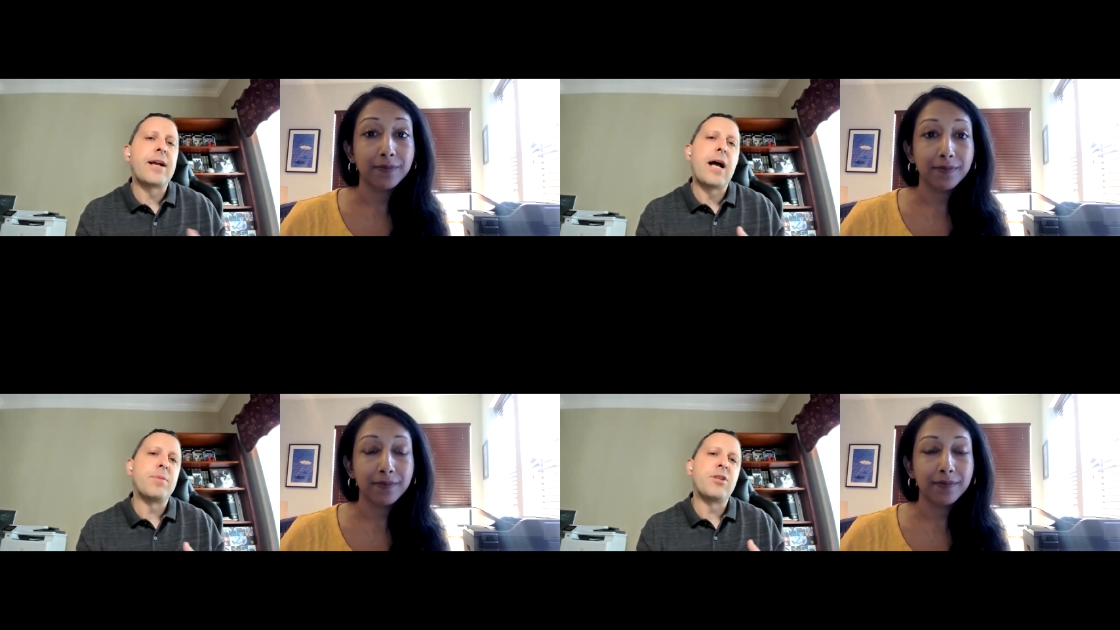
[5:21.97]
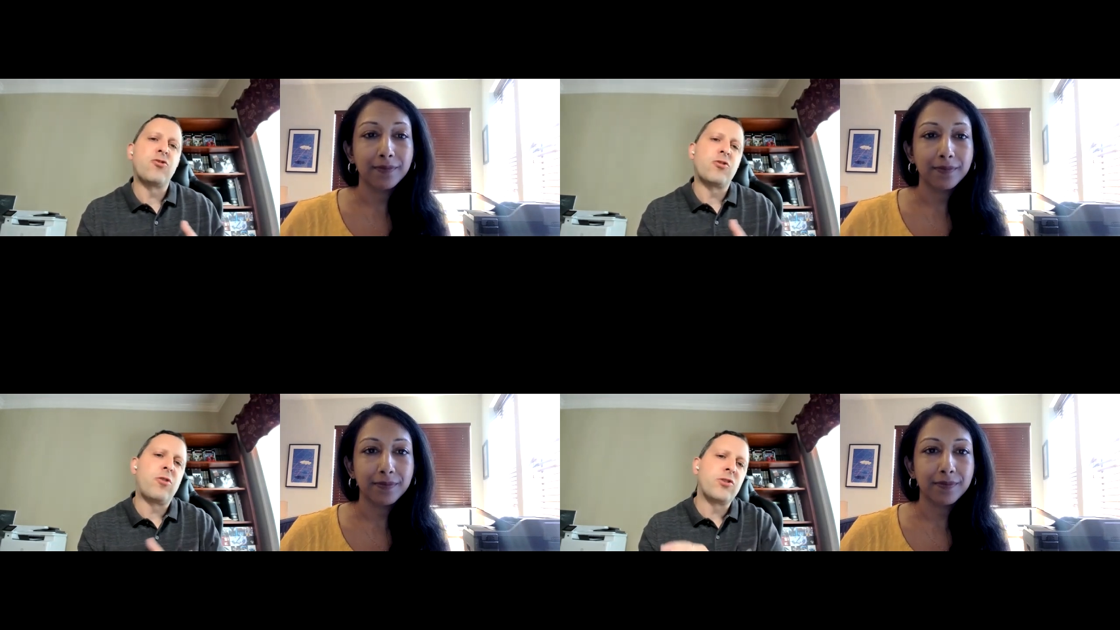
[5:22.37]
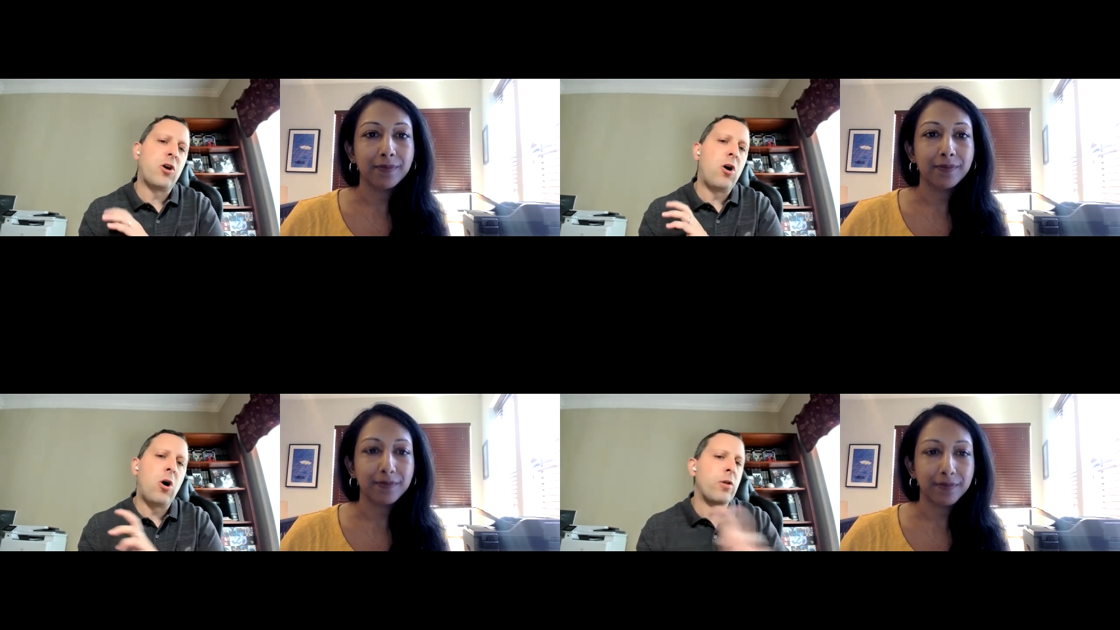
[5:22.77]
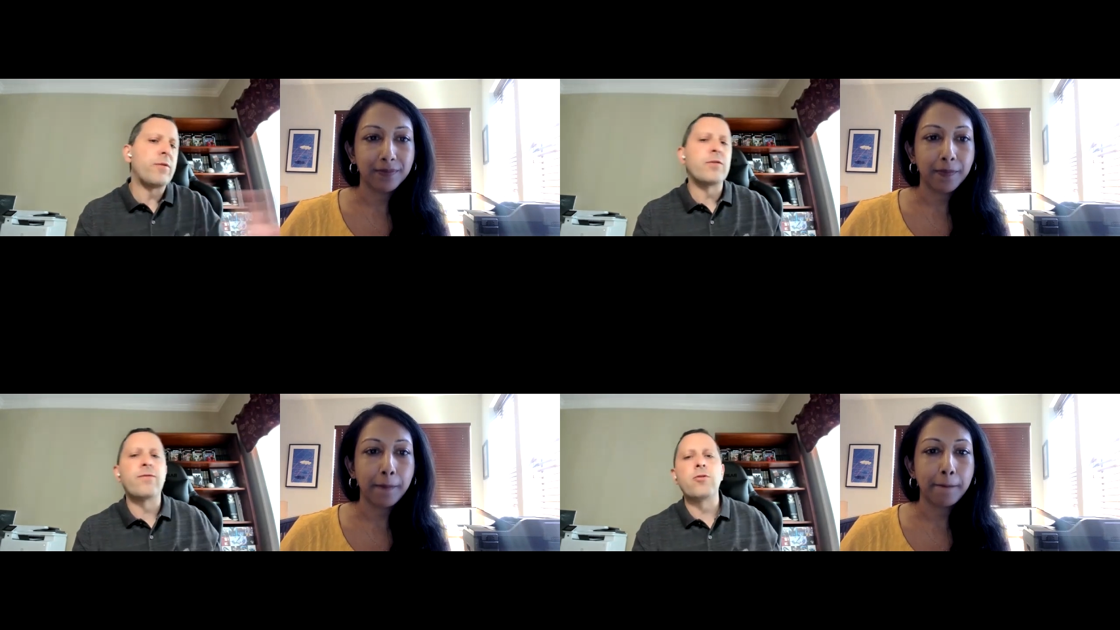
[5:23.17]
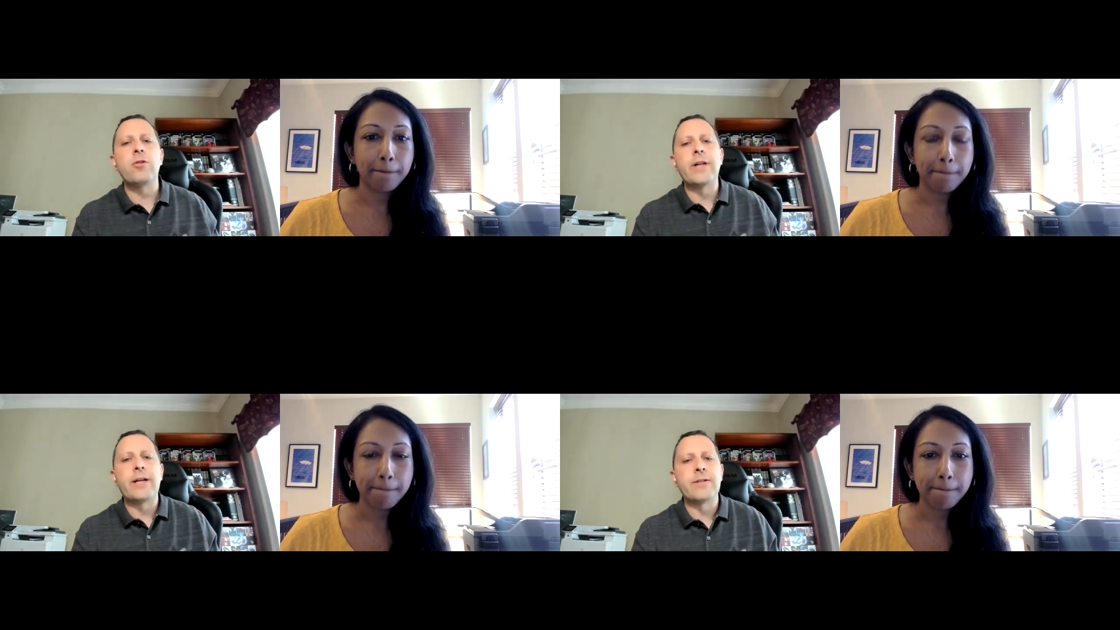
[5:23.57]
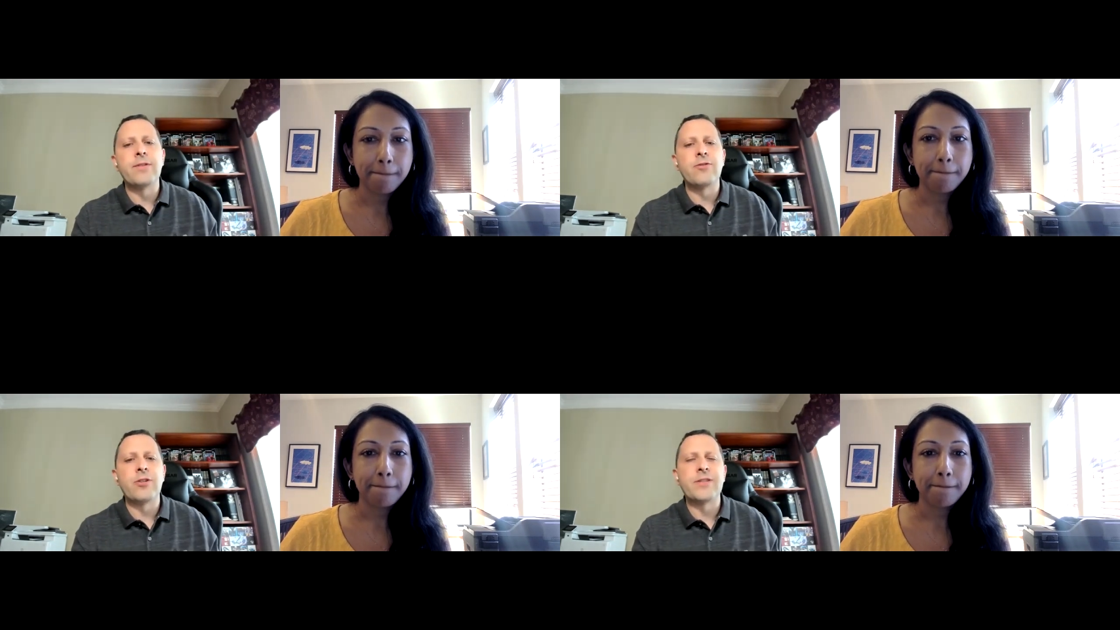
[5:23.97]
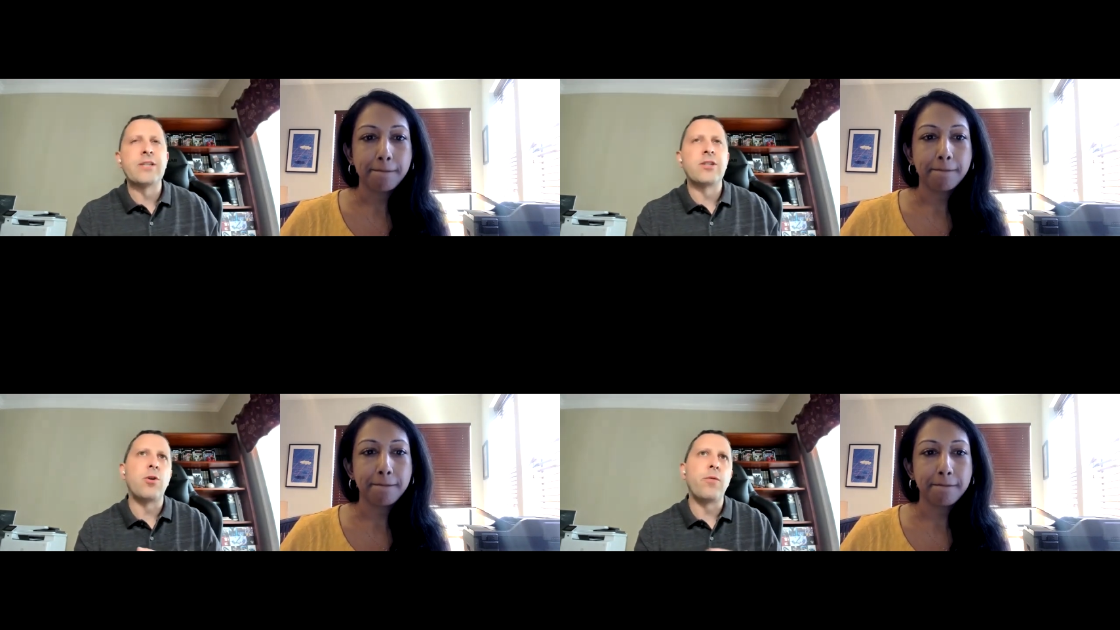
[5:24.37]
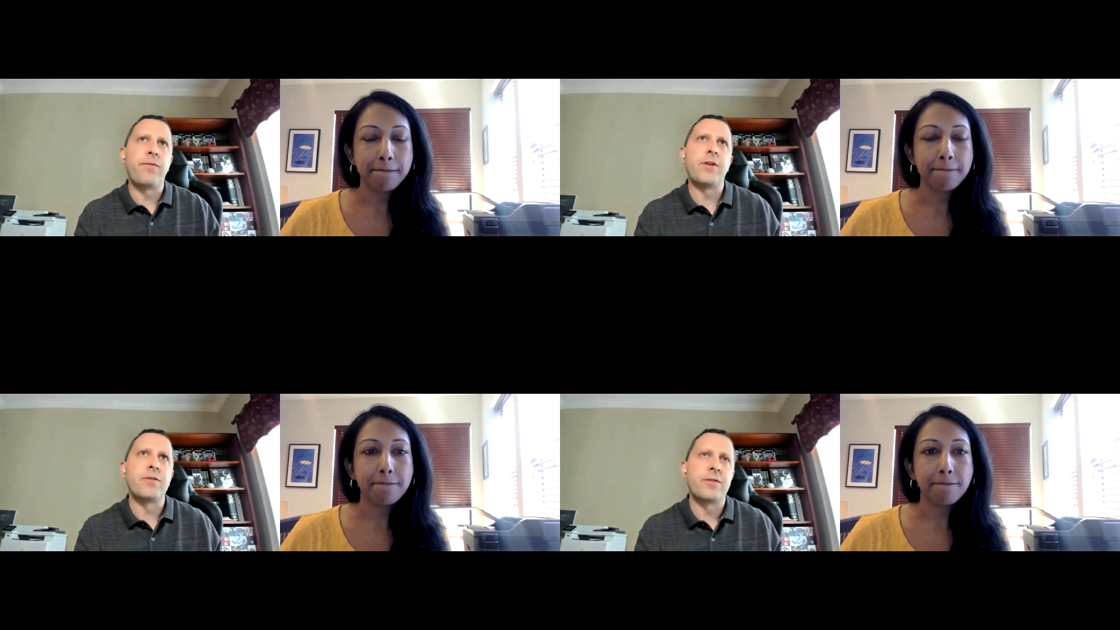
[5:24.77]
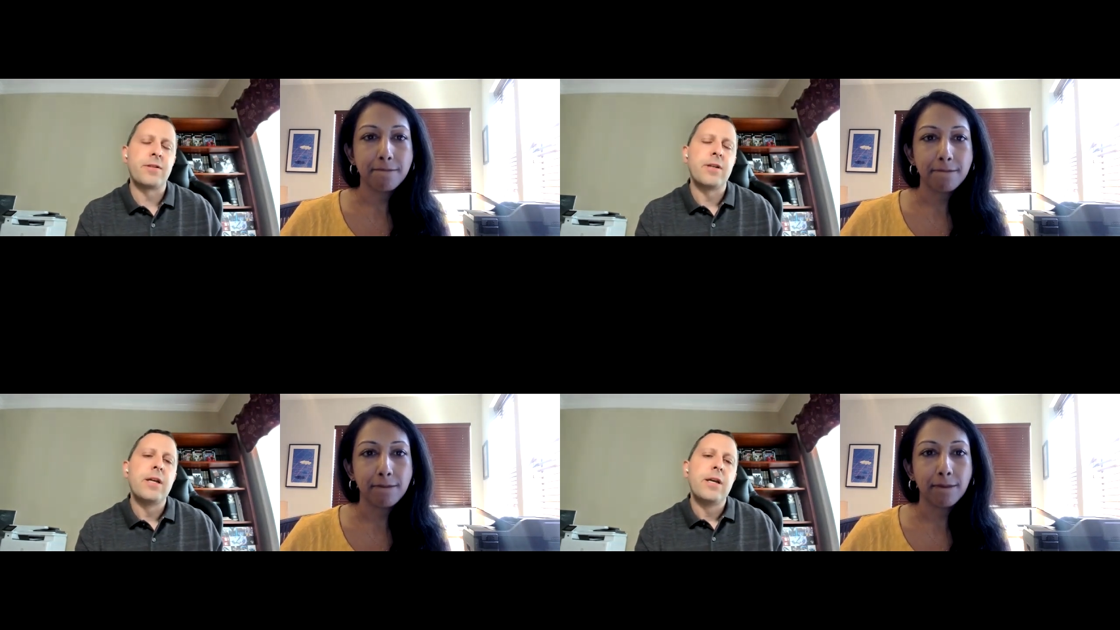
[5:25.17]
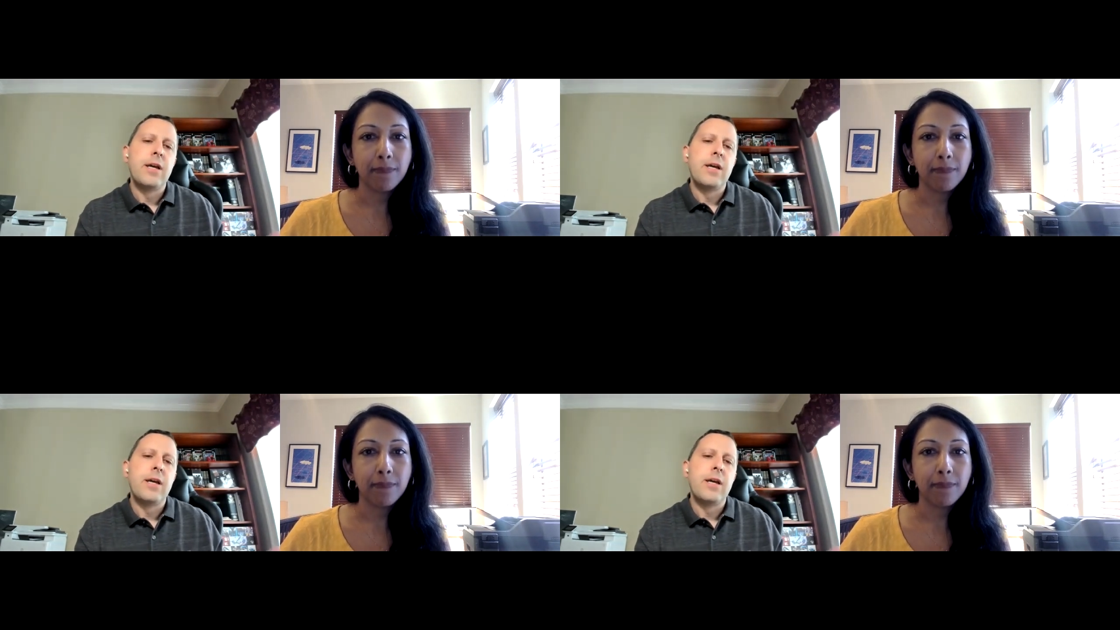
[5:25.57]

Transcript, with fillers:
Speaker 1: the competition across all of these vertical areas of digital is so fierce